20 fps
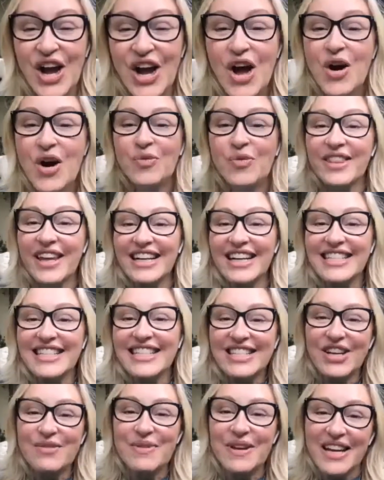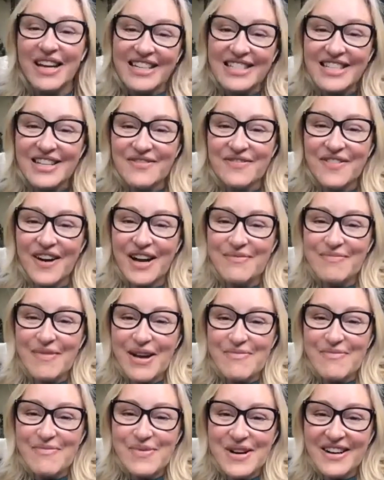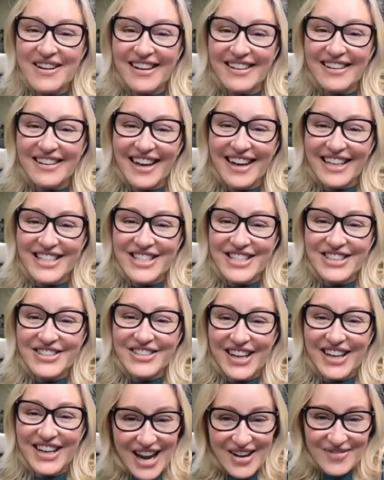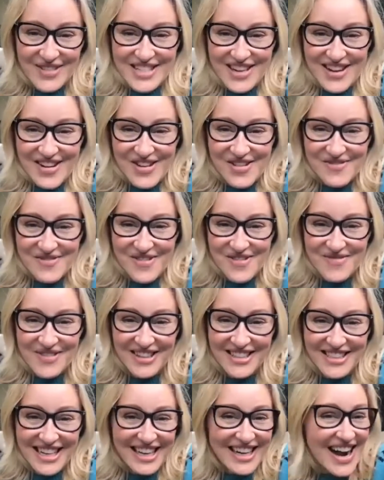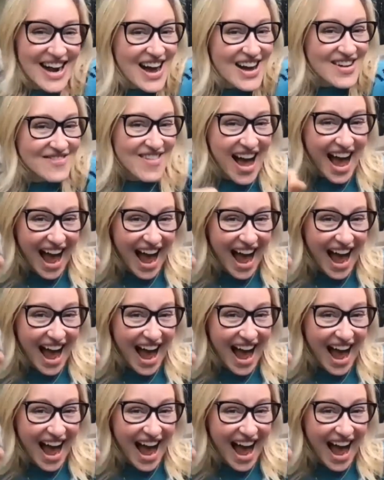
Well, then it's going to be easy to find my book online too at Amazon or Walmart.com.